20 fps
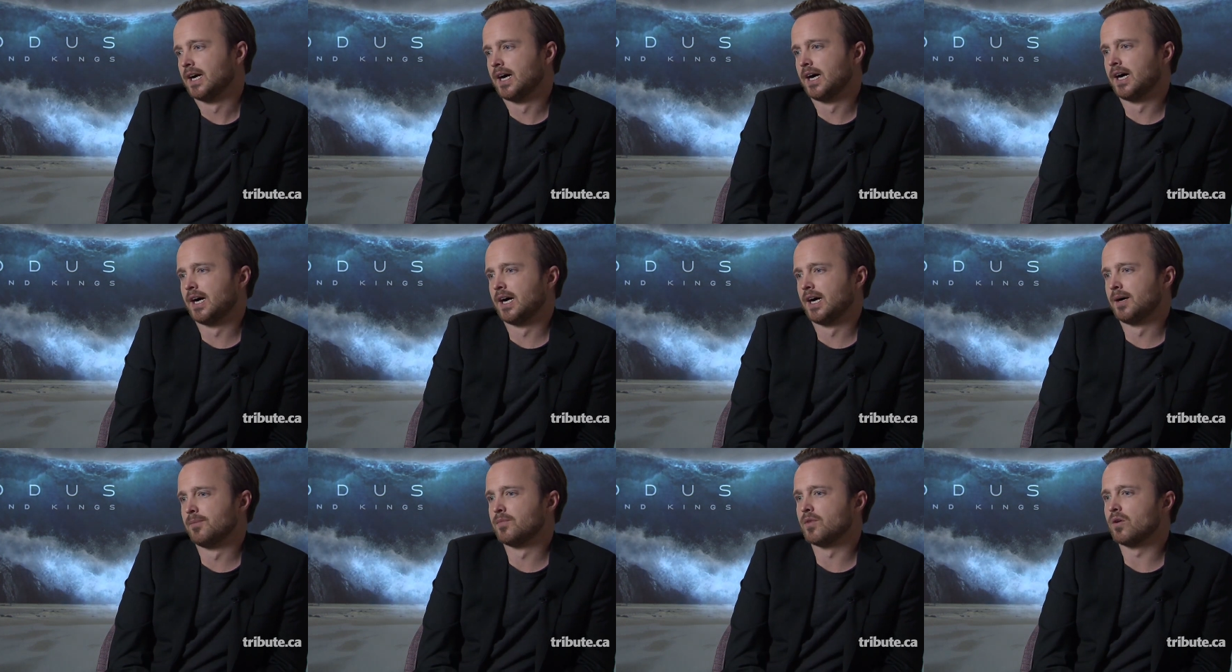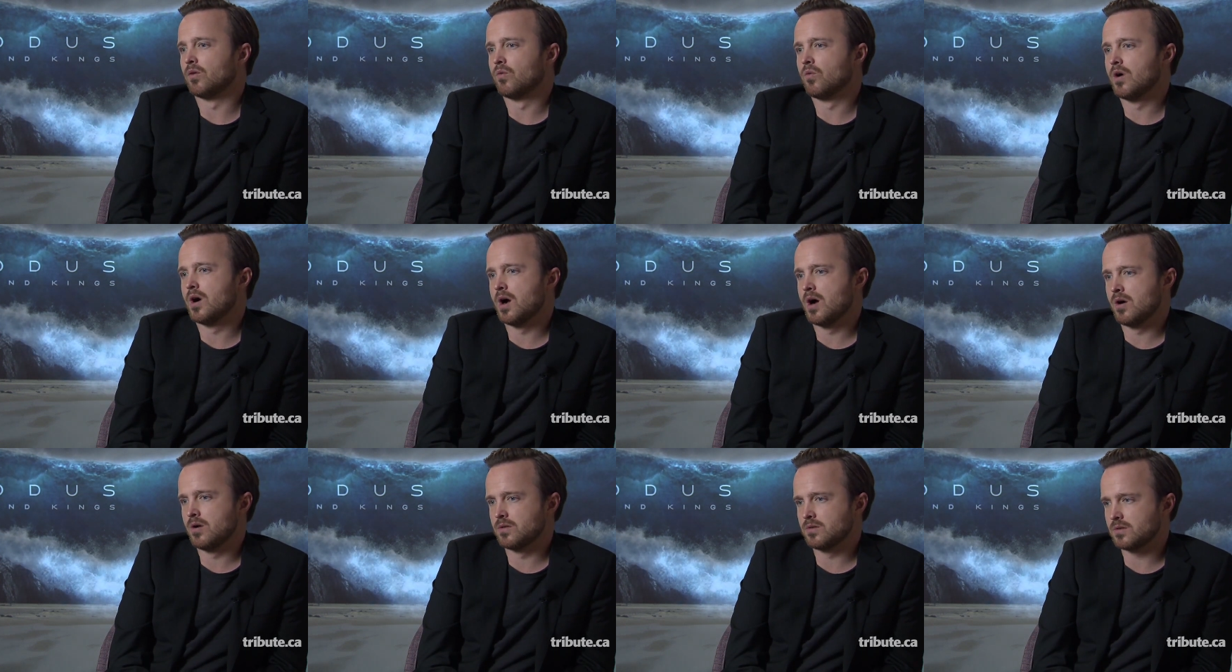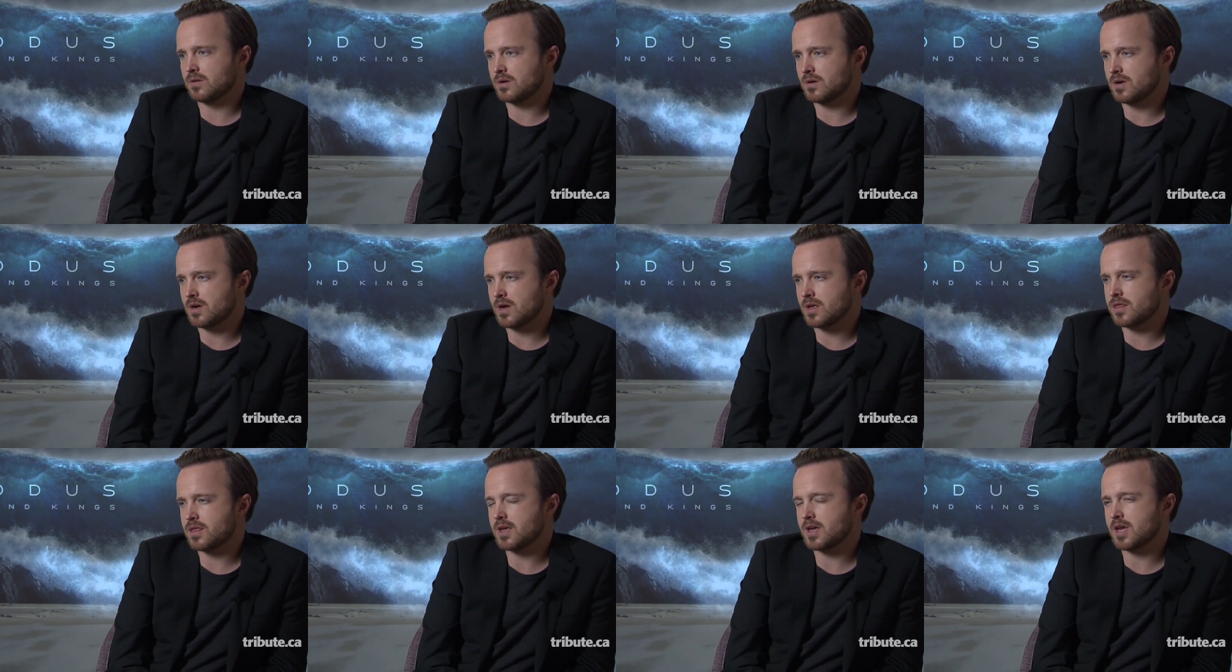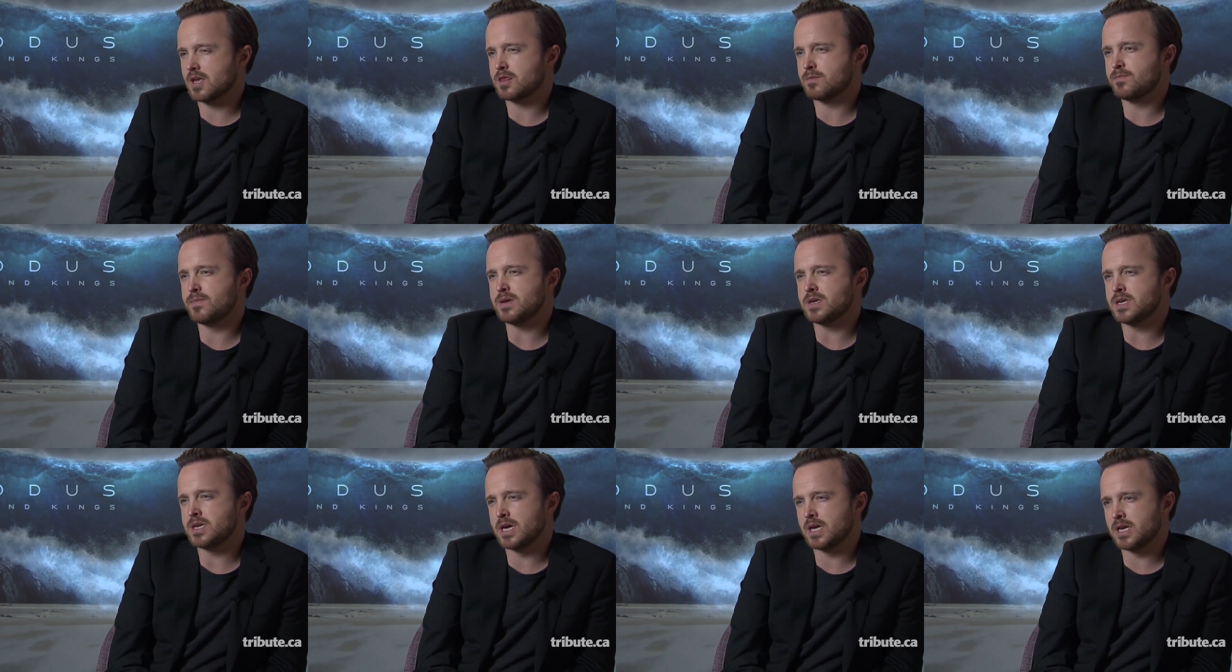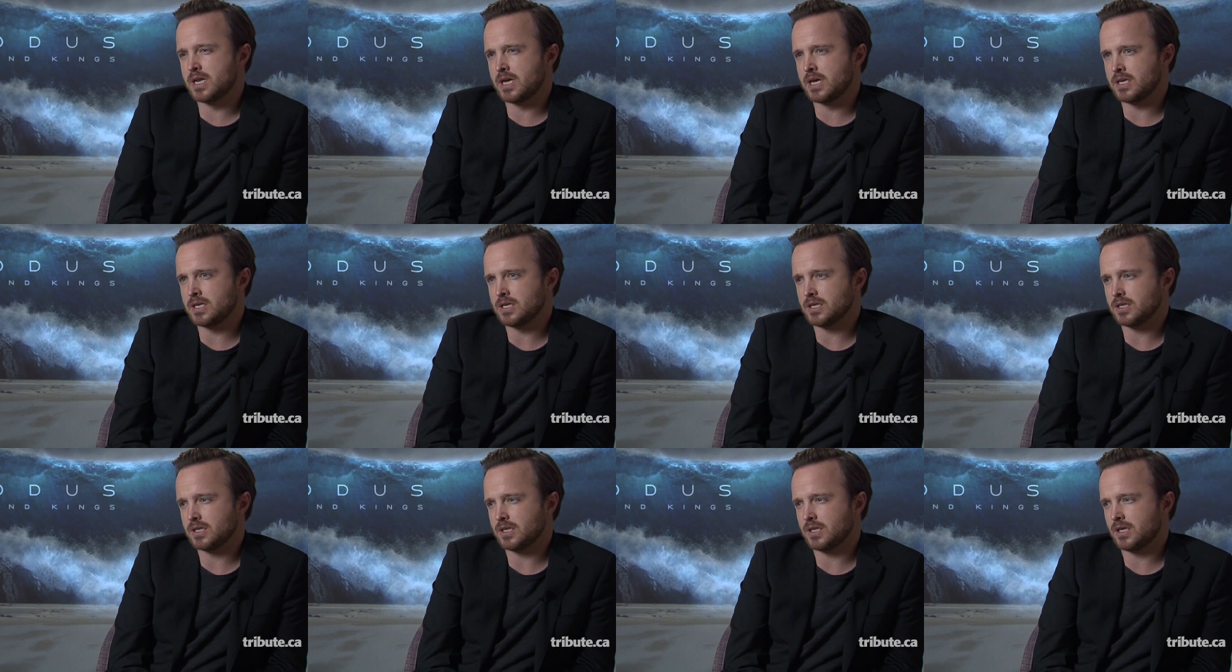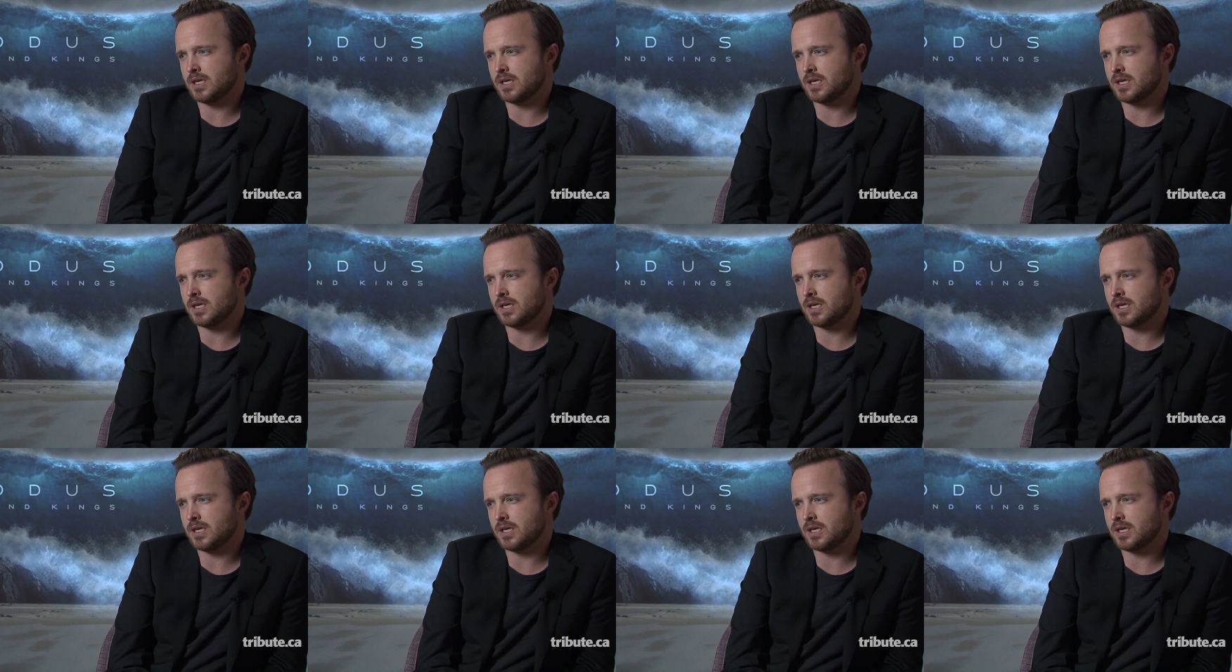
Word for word: Well, I think at the beginning,